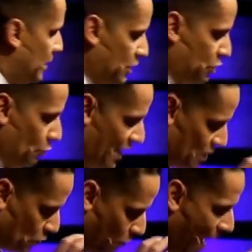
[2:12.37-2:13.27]
to a
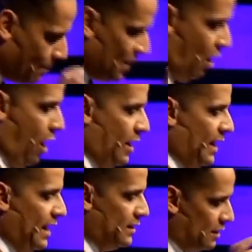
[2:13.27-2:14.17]
scrapyard
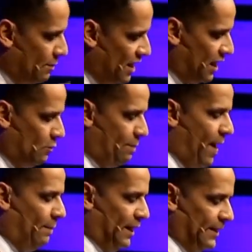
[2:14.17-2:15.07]
in the Dominican
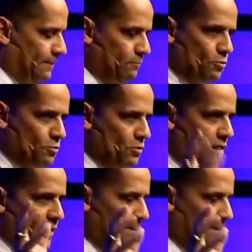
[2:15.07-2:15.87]
Republic. True story.